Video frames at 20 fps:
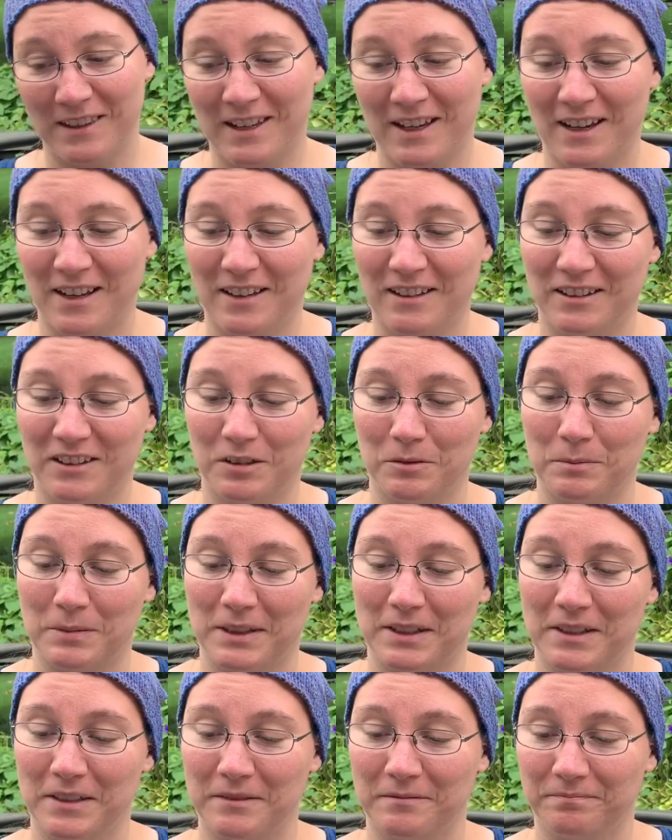that a little
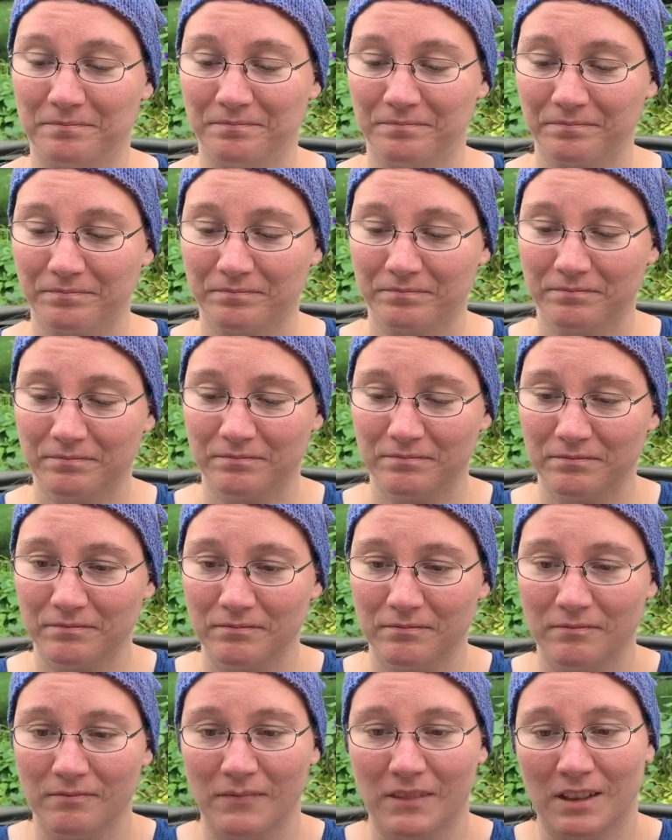bit,
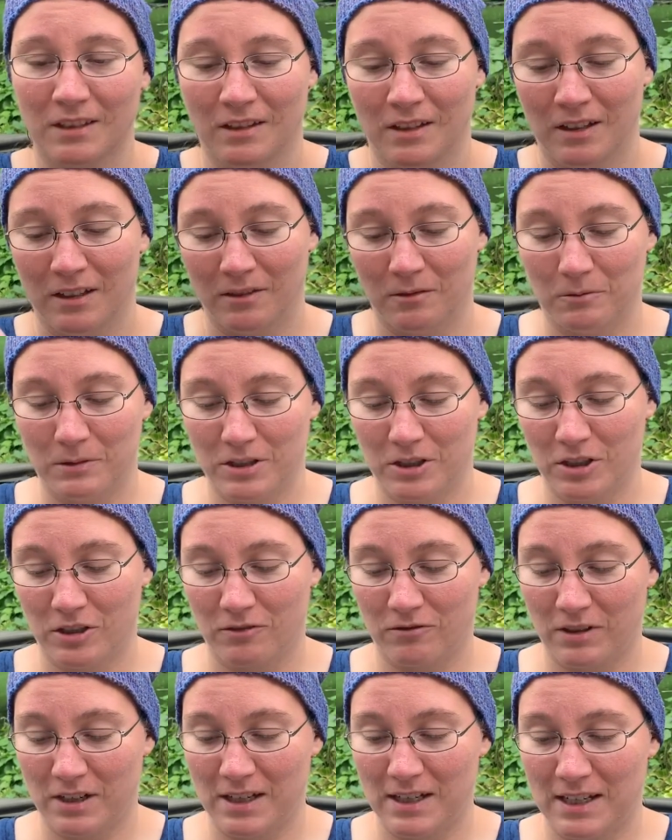which
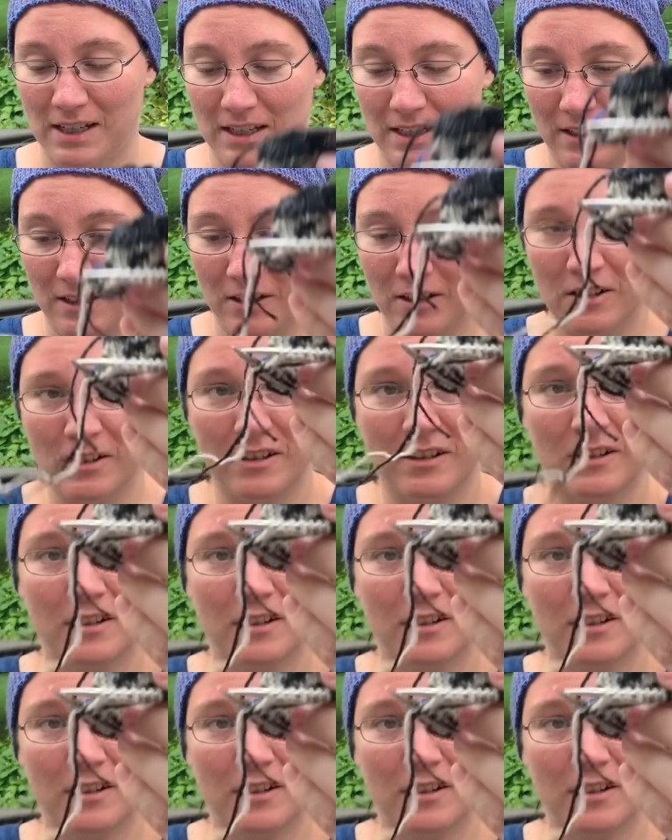is right here.